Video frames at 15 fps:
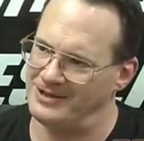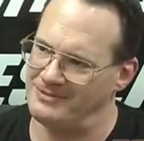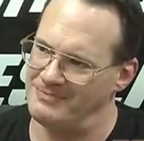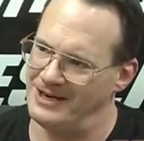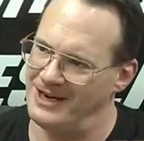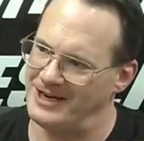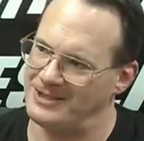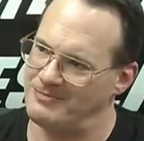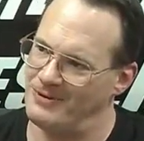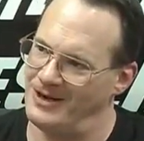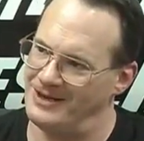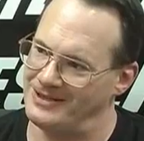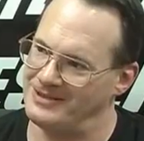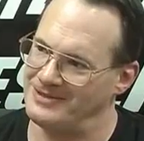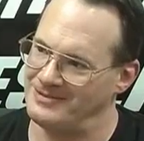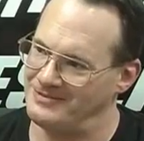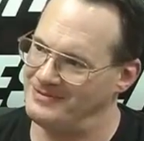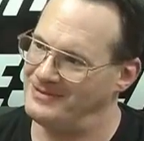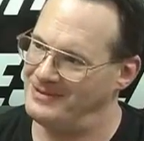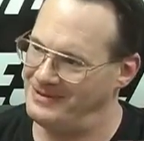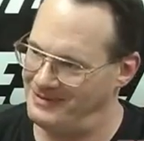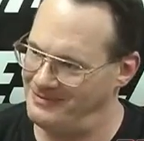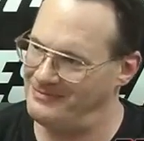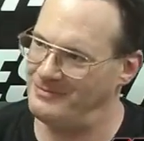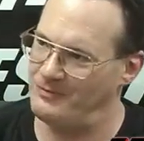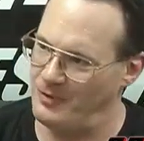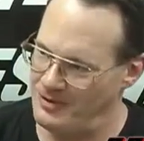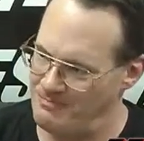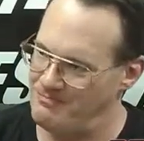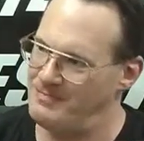The Midnight Express,
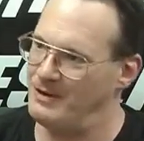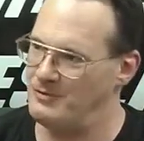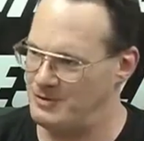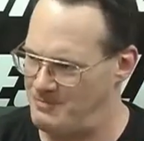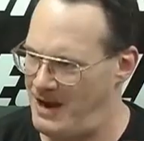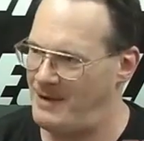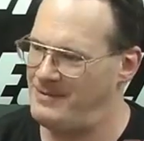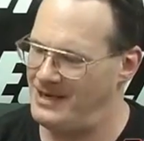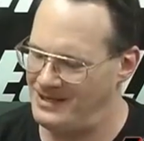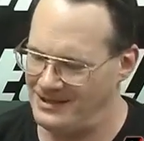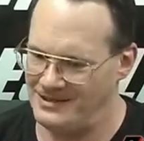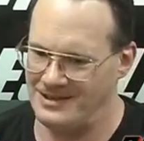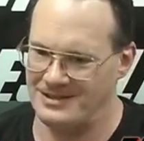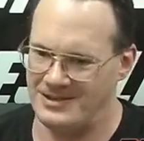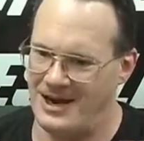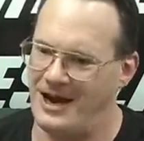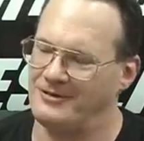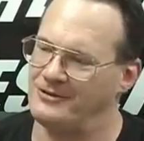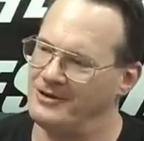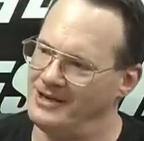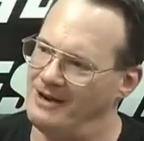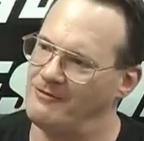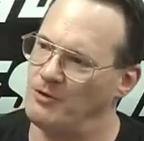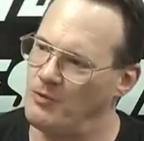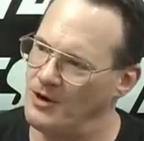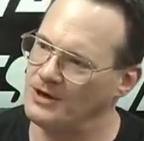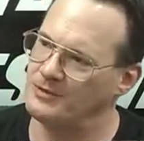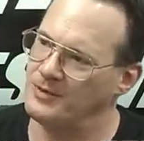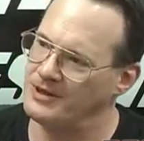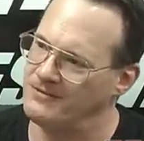when it was Bob Eaton and Dennis Condrey, never
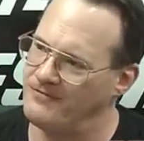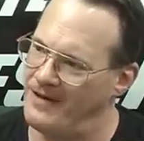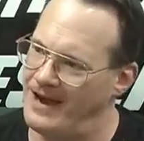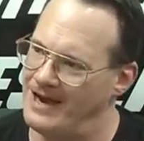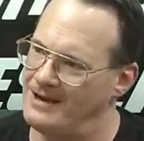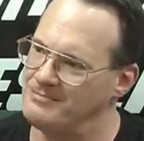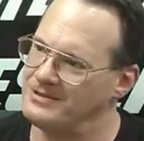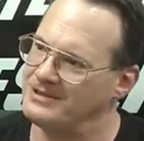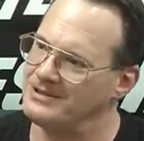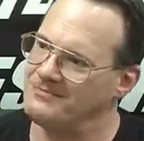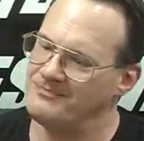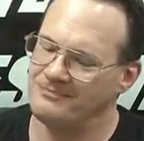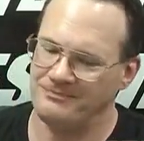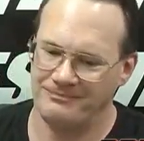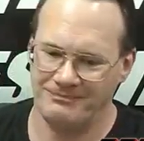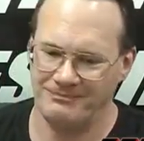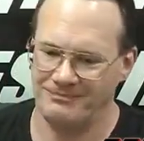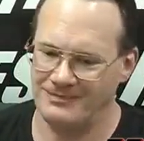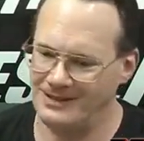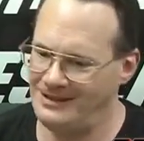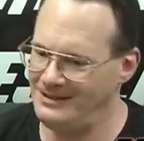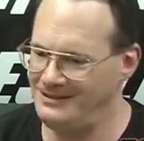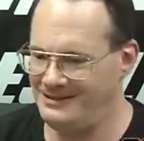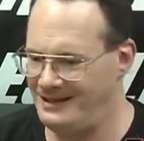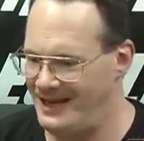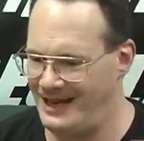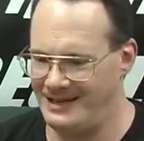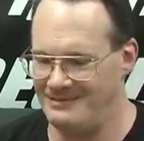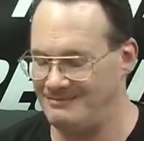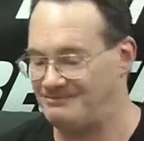worked with the Fabs,
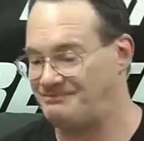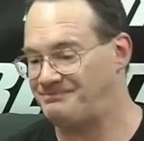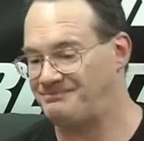and